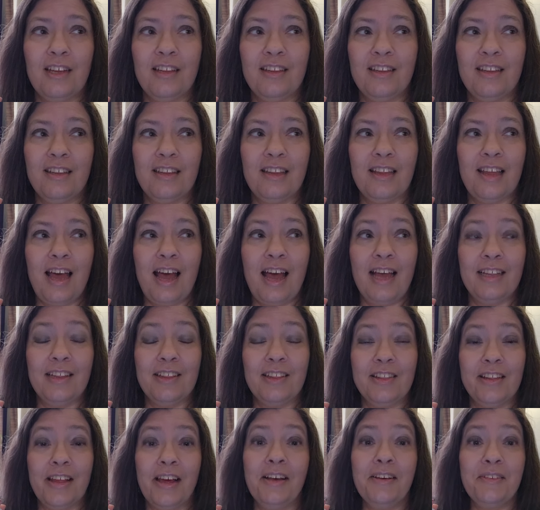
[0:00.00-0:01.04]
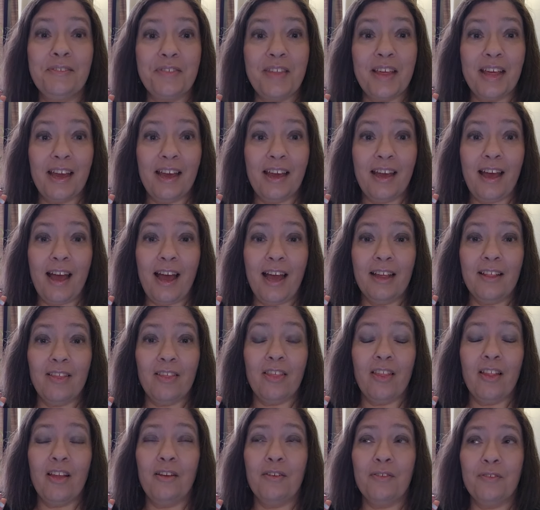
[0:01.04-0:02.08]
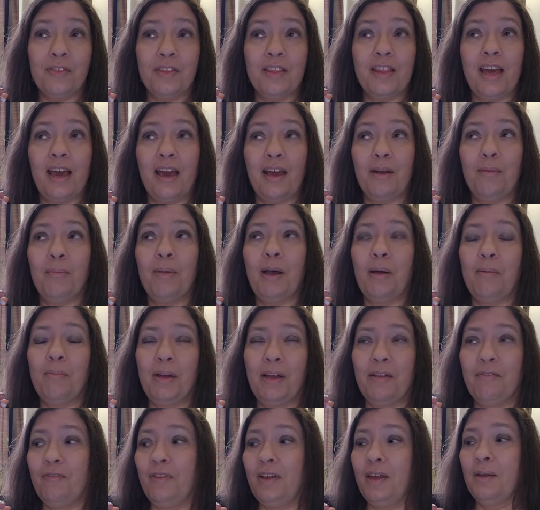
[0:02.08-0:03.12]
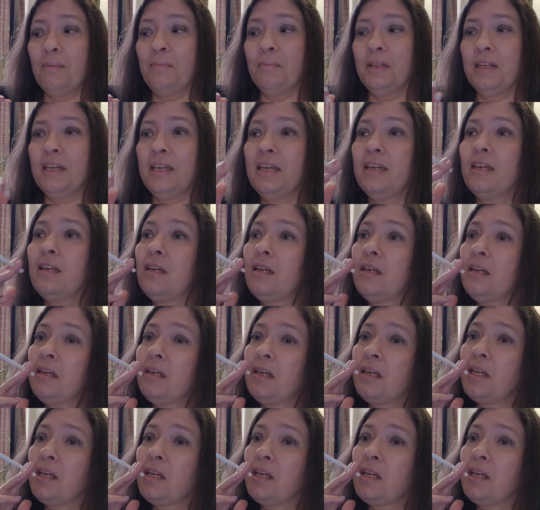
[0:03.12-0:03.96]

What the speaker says: And I love that. I love that about my family.